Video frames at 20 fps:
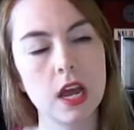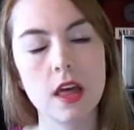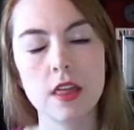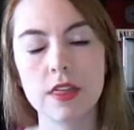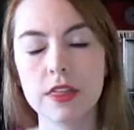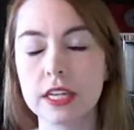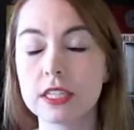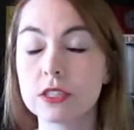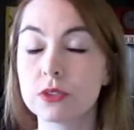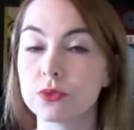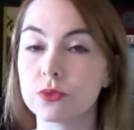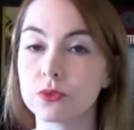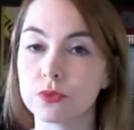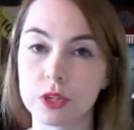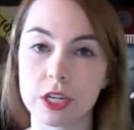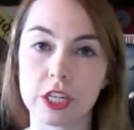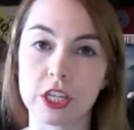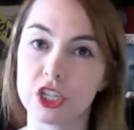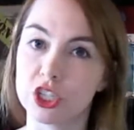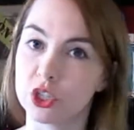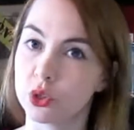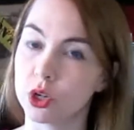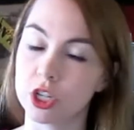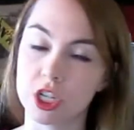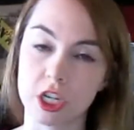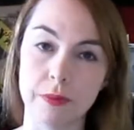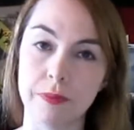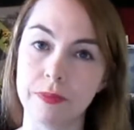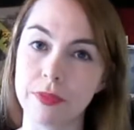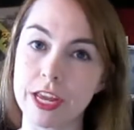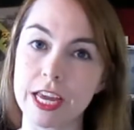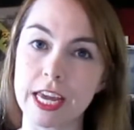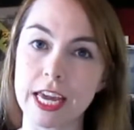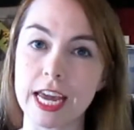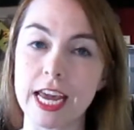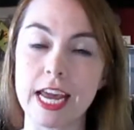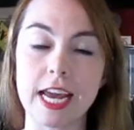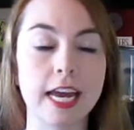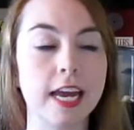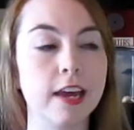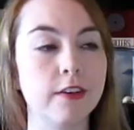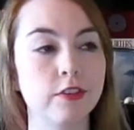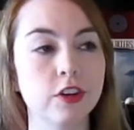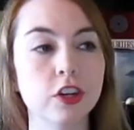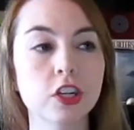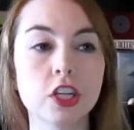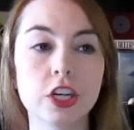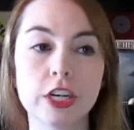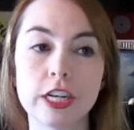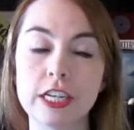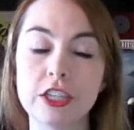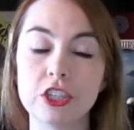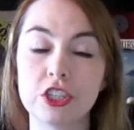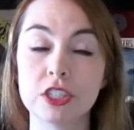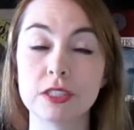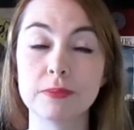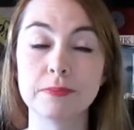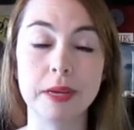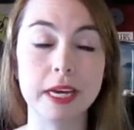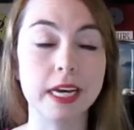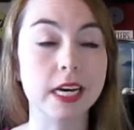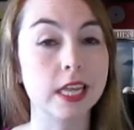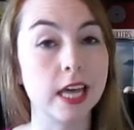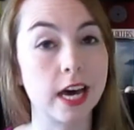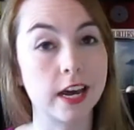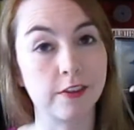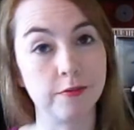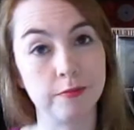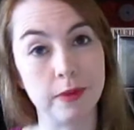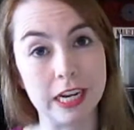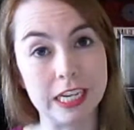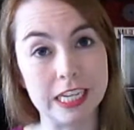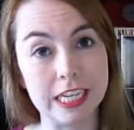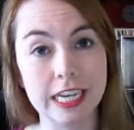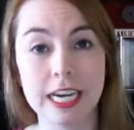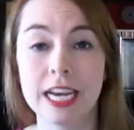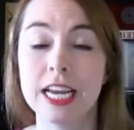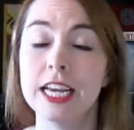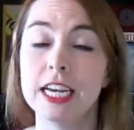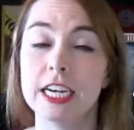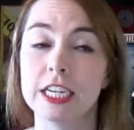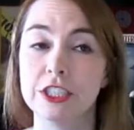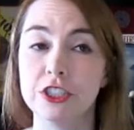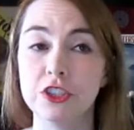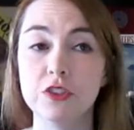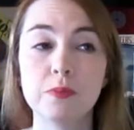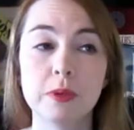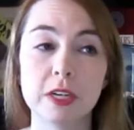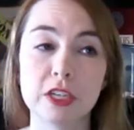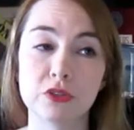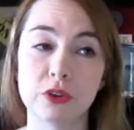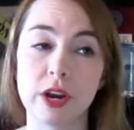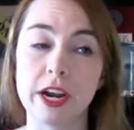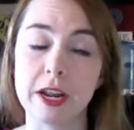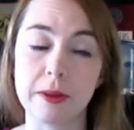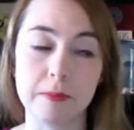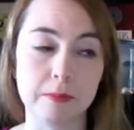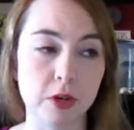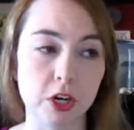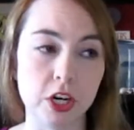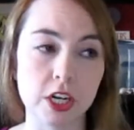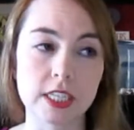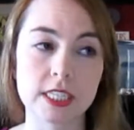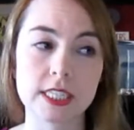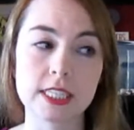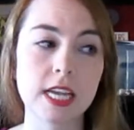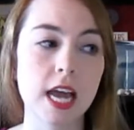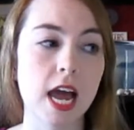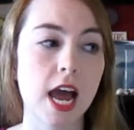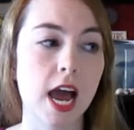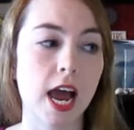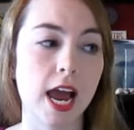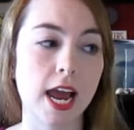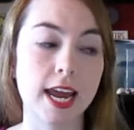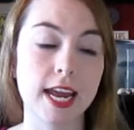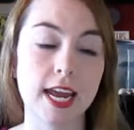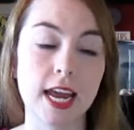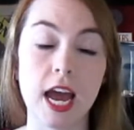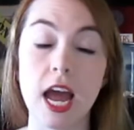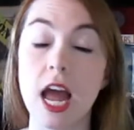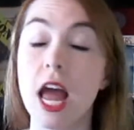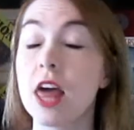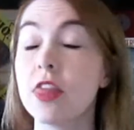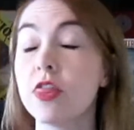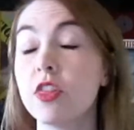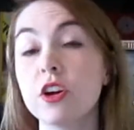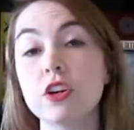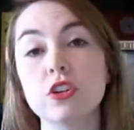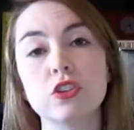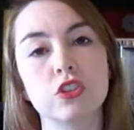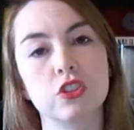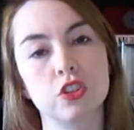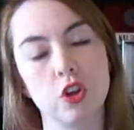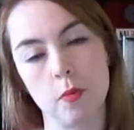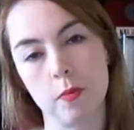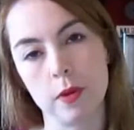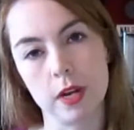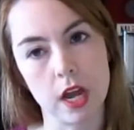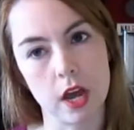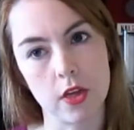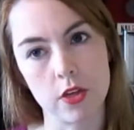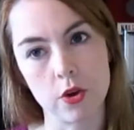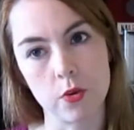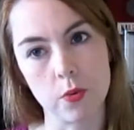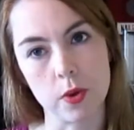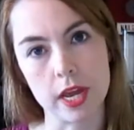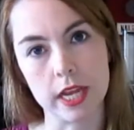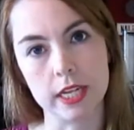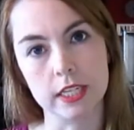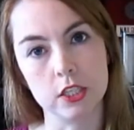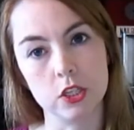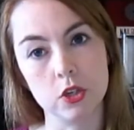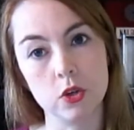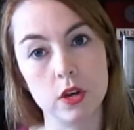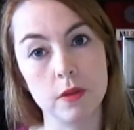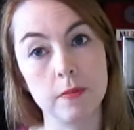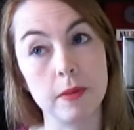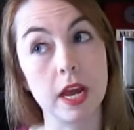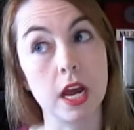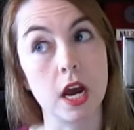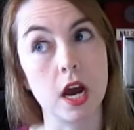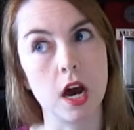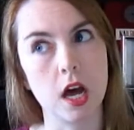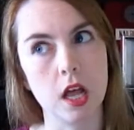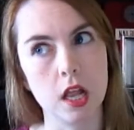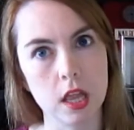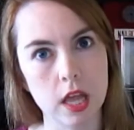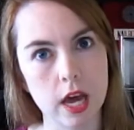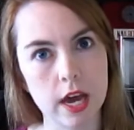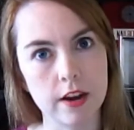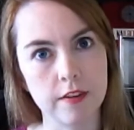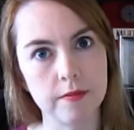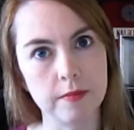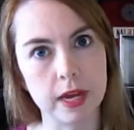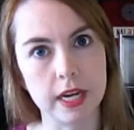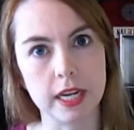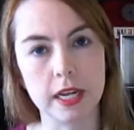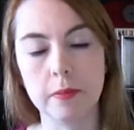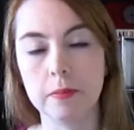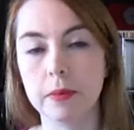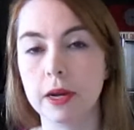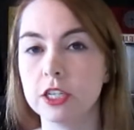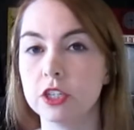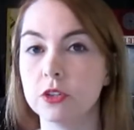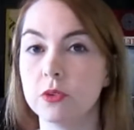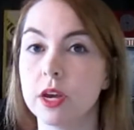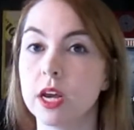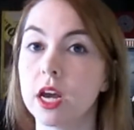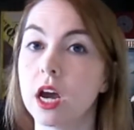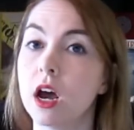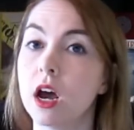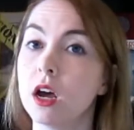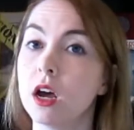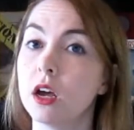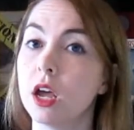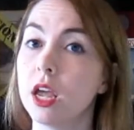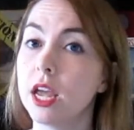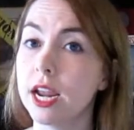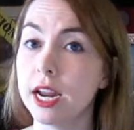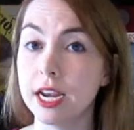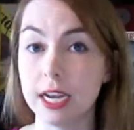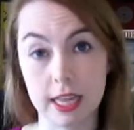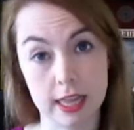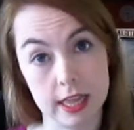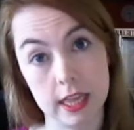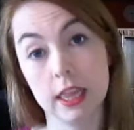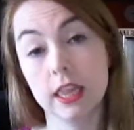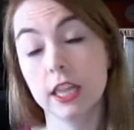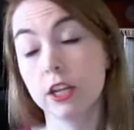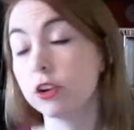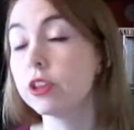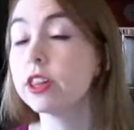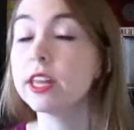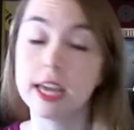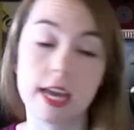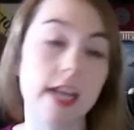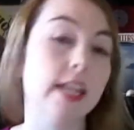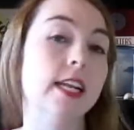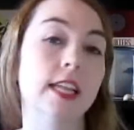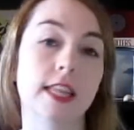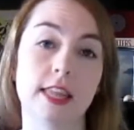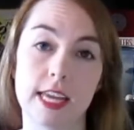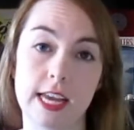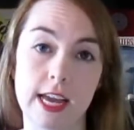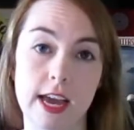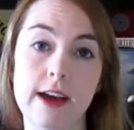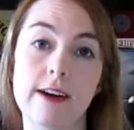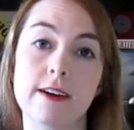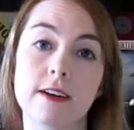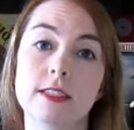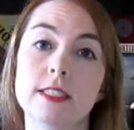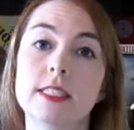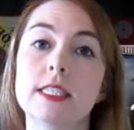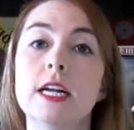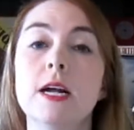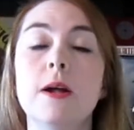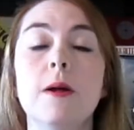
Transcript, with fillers: That's really short-term thinking. If you're looking to just make a lot of money and you've picked writing books, I there are so many other ways that you can make a lot of money by doing any, literally anything else.